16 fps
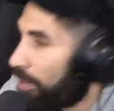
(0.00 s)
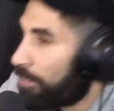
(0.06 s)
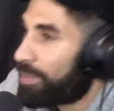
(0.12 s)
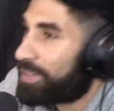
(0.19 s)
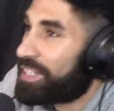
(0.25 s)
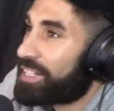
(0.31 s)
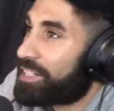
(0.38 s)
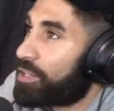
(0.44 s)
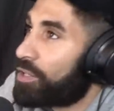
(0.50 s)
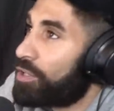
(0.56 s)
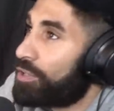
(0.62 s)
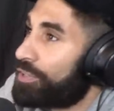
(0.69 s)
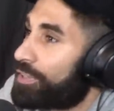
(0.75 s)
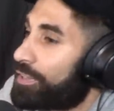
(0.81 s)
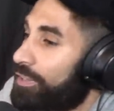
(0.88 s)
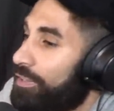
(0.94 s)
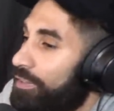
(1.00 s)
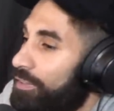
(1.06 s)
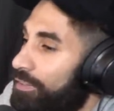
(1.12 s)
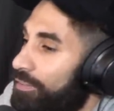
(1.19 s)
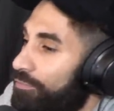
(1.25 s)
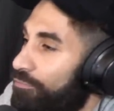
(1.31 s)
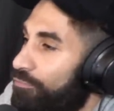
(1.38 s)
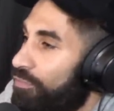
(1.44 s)
But they can't
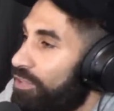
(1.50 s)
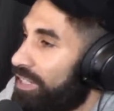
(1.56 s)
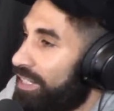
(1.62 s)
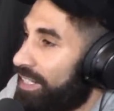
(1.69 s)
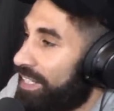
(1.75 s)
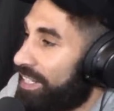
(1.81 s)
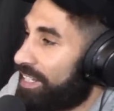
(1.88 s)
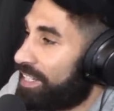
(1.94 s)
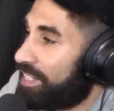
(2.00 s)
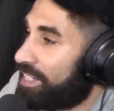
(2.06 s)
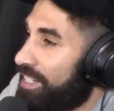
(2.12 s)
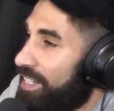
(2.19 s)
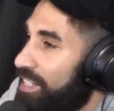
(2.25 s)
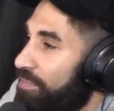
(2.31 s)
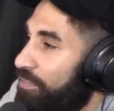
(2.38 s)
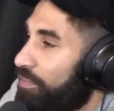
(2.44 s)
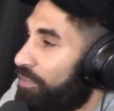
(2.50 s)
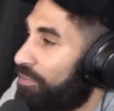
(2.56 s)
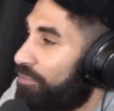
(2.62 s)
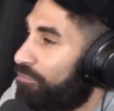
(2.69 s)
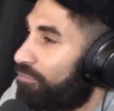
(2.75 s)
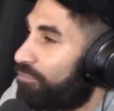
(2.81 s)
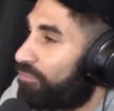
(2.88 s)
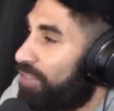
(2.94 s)
really
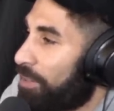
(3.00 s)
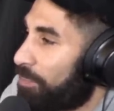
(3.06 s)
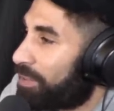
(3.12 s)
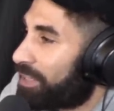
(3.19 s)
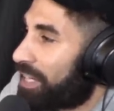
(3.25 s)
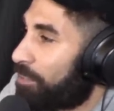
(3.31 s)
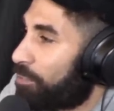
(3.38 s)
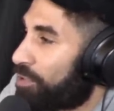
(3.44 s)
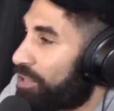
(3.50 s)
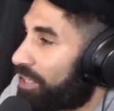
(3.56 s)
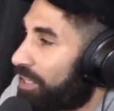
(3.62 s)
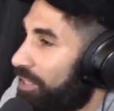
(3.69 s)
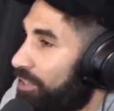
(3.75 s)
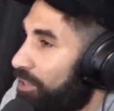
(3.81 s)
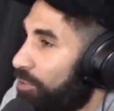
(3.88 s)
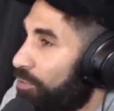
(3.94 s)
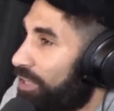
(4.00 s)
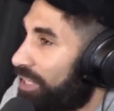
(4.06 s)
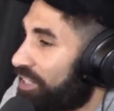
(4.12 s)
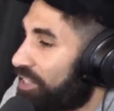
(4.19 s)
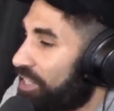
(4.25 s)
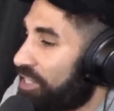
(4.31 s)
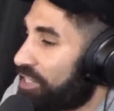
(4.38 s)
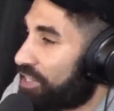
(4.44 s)
even replicate what they're going to do next
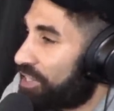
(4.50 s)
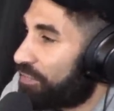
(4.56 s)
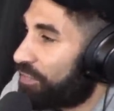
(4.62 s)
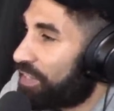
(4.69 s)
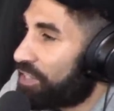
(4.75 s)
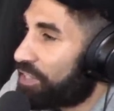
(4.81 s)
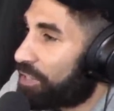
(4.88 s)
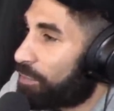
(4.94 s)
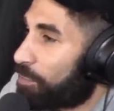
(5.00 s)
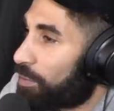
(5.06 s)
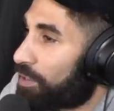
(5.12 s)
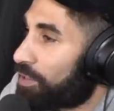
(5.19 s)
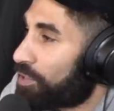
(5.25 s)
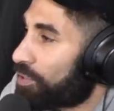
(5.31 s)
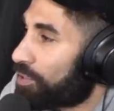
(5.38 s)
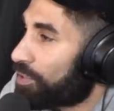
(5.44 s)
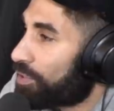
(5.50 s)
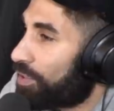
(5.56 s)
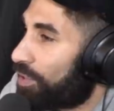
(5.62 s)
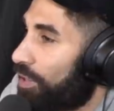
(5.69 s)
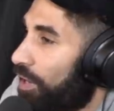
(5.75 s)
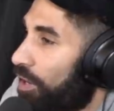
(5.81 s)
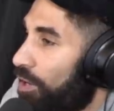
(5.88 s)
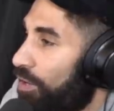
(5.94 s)
season, if anything, because
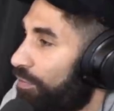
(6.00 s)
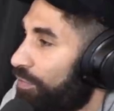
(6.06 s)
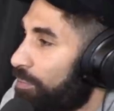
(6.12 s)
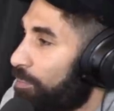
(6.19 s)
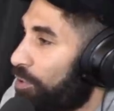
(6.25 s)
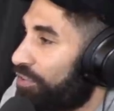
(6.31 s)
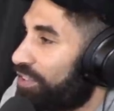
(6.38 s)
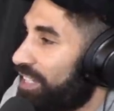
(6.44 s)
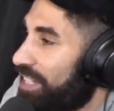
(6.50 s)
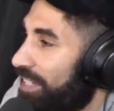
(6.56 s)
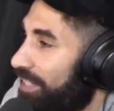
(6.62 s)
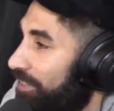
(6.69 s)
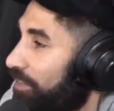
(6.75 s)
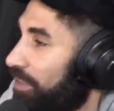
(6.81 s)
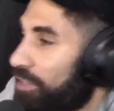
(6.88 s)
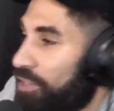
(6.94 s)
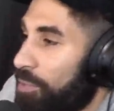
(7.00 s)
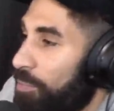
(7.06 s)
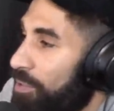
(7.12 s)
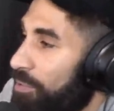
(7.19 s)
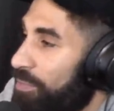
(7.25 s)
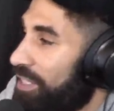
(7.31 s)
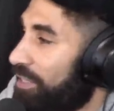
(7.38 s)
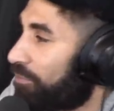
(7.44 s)
half of them aren't there. Some of
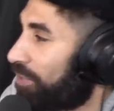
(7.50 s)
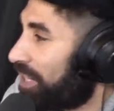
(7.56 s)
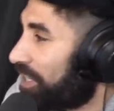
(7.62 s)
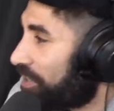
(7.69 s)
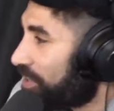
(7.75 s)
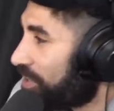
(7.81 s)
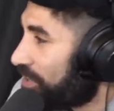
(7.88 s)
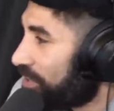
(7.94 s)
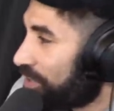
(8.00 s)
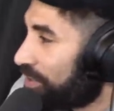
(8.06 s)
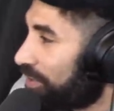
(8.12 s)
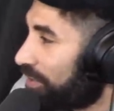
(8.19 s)
them need rests.